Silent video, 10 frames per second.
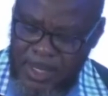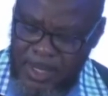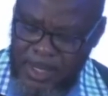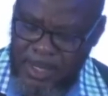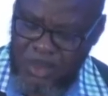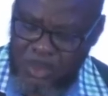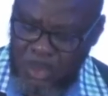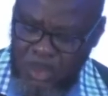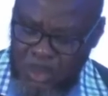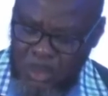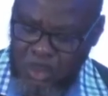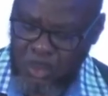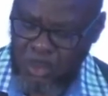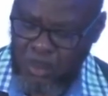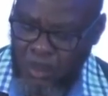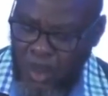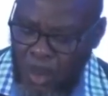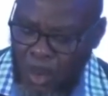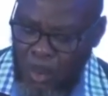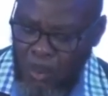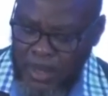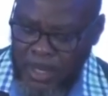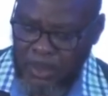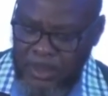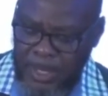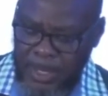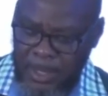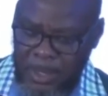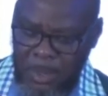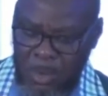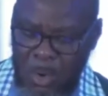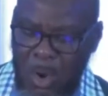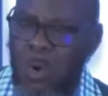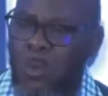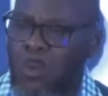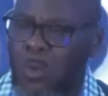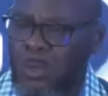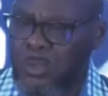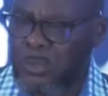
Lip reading: he instructs us to spur one another onward